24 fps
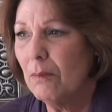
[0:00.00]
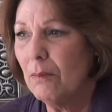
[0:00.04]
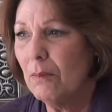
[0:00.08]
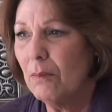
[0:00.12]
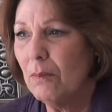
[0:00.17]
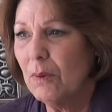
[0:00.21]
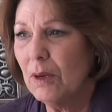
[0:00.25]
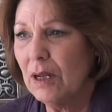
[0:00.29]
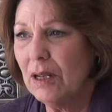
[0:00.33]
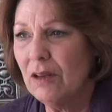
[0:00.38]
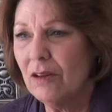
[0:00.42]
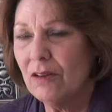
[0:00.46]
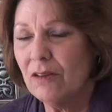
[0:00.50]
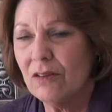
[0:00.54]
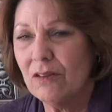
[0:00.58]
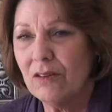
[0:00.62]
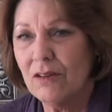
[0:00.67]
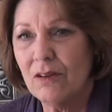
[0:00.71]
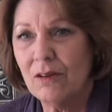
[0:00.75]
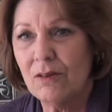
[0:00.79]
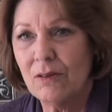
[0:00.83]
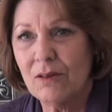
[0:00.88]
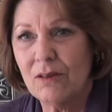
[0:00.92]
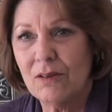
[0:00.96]
we
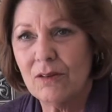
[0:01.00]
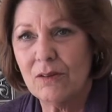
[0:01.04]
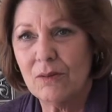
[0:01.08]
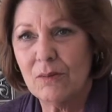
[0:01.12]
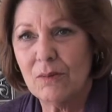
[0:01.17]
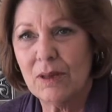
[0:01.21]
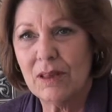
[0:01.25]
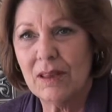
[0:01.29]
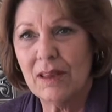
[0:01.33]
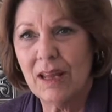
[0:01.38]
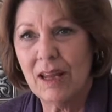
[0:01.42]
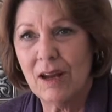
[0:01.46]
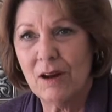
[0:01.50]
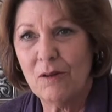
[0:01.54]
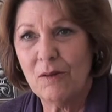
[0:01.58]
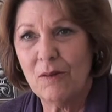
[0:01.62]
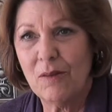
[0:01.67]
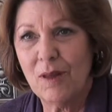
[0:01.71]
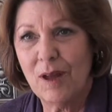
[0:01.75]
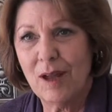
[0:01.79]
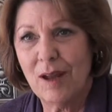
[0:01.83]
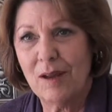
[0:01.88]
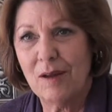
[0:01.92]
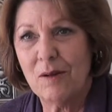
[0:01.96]
just notice that when
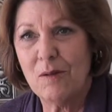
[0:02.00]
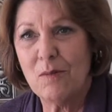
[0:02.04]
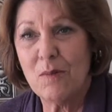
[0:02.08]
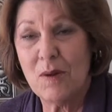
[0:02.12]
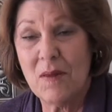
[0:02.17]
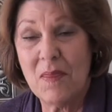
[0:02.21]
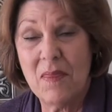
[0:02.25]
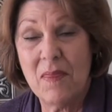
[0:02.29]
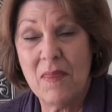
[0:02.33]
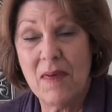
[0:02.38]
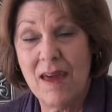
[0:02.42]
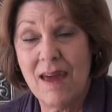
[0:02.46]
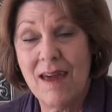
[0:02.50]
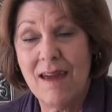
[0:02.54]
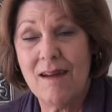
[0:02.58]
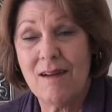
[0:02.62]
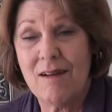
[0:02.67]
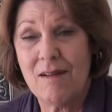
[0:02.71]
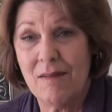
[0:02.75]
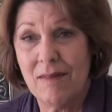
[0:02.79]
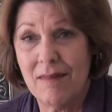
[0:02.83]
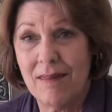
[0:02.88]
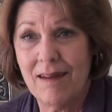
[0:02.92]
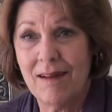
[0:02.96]
they
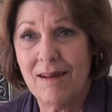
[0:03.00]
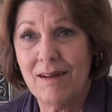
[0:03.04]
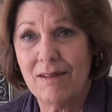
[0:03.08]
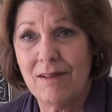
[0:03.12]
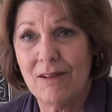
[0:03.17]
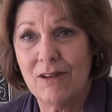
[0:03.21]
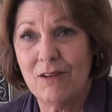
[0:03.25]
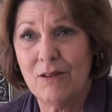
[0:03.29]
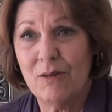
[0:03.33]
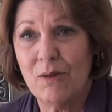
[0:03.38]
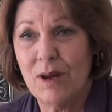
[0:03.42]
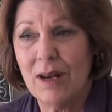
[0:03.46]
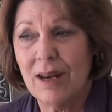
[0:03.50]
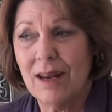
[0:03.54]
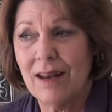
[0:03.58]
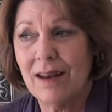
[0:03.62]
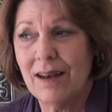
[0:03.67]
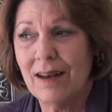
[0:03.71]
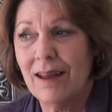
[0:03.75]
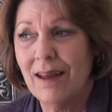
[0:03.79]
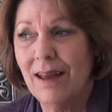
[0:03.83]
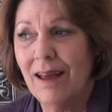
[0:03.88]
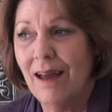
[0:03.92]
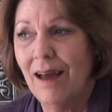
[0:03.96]
are there doing
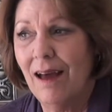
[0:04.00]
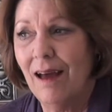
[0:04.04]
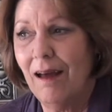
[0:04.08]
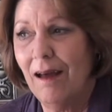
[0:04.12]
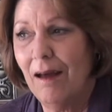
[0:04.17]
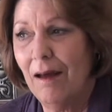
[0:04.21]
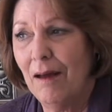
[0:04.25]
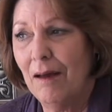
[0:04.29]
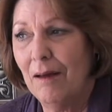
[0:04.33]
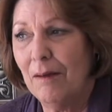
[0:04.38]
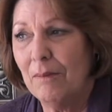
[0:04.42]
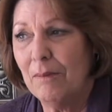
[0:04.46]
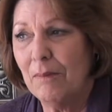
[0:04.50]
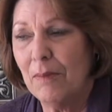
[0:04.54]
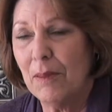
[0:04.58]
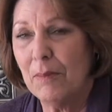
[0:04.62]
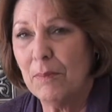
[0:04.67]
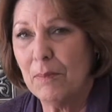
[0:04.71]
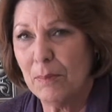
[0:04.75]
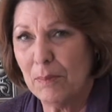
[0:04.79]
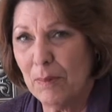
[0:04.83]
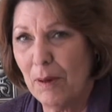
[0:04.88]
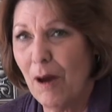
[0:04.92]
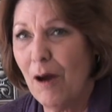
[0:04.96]
it,
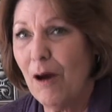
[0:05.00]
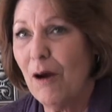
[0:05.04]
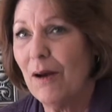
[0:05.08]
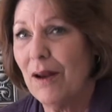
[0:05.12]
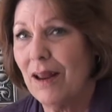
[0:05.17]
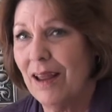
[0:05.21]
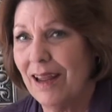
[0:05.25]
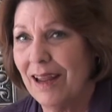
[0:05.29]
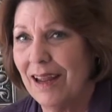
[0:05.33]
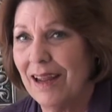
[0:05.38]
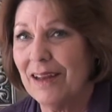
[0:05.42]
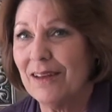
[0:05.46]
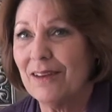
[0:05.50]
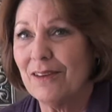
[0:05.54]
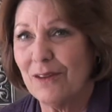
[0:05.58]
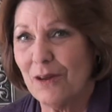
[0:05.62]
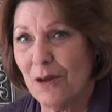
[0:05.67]
the party gets